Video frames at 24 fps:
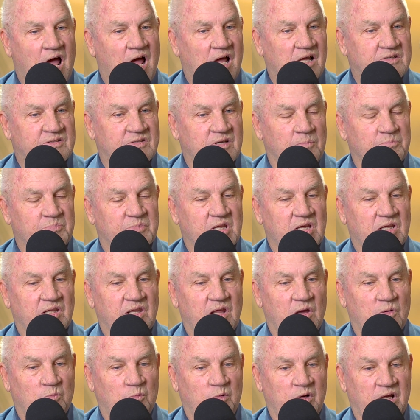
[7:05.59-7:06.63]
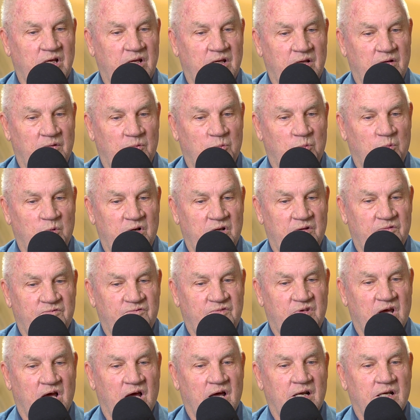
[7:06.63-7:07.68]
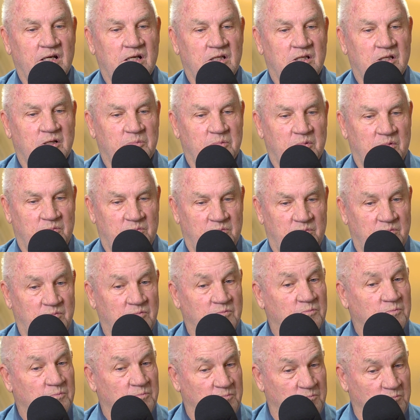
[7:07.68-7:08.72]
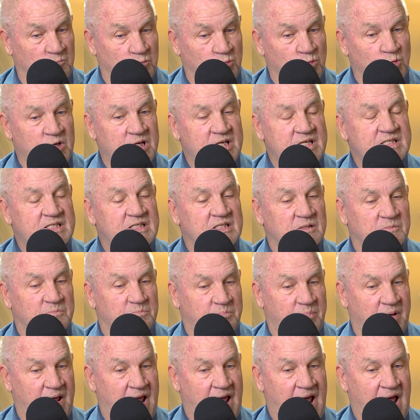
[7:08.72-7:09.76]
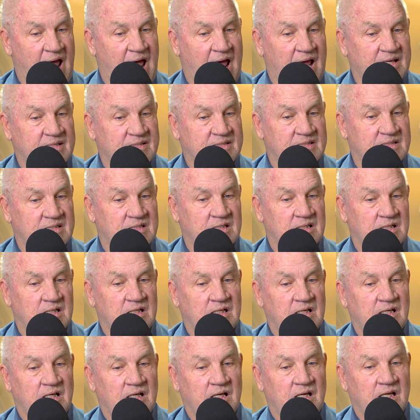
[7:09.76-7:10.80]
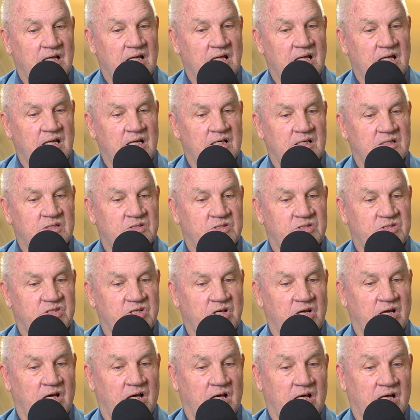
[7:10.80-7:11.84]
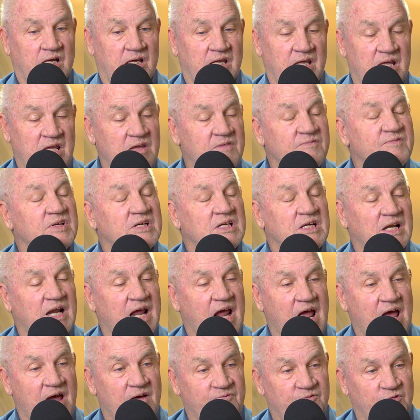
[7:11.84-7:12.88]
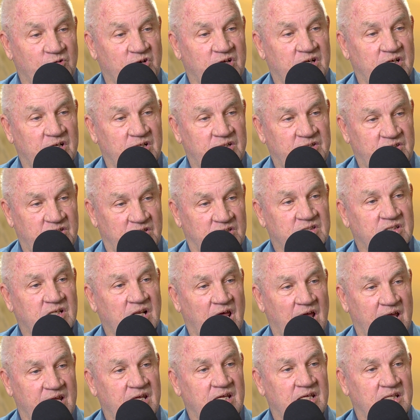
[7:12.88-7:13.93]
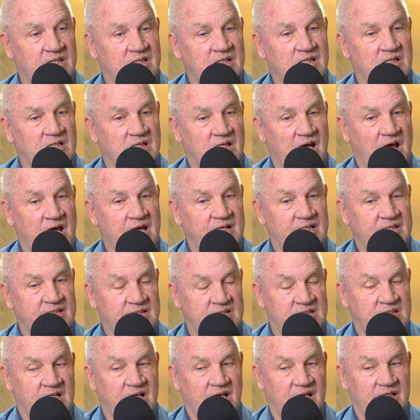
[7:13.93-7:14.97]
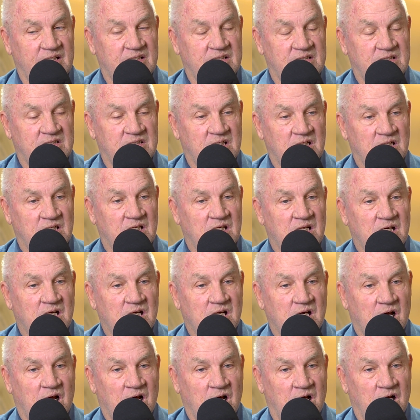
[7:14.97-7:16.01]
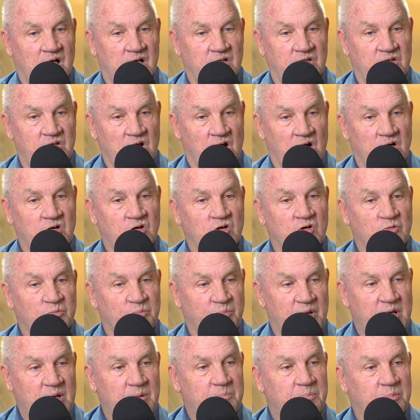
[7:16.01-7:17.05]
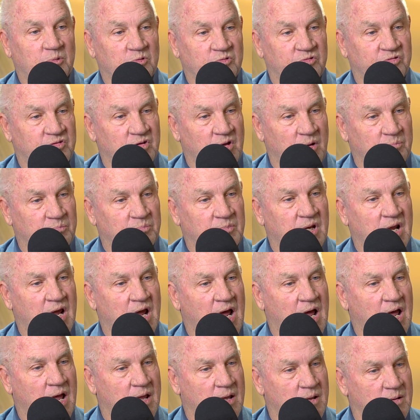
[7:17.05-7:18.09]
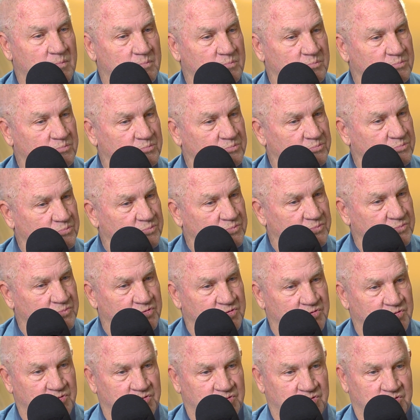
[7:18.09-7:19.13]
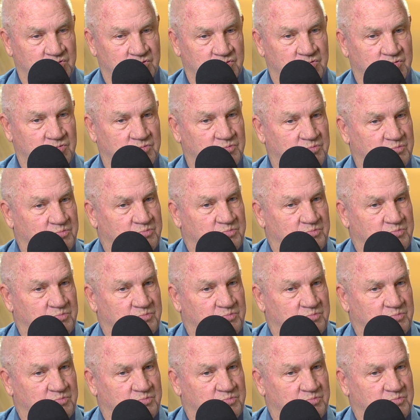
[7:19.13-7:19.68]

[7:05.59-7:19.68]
something that we we've done in the recent past is uh, even in Africa, just like in the United States, uh, younger people sometimes